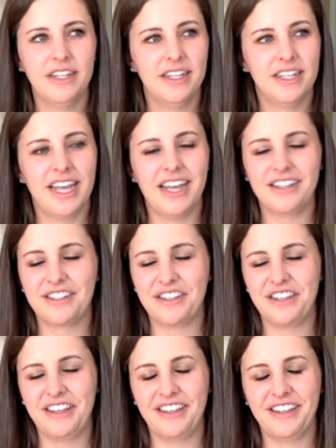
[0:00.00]
yeah, it's a
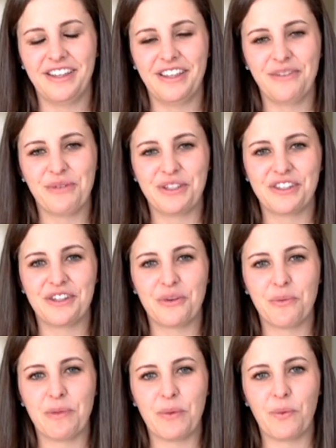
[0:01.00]
it, it was a little
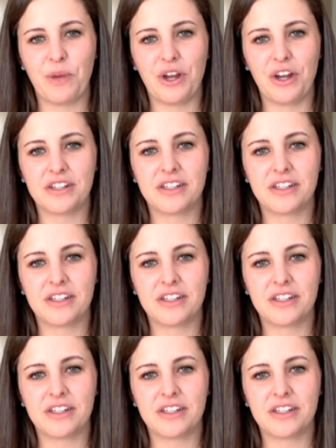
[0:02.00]
bit weird.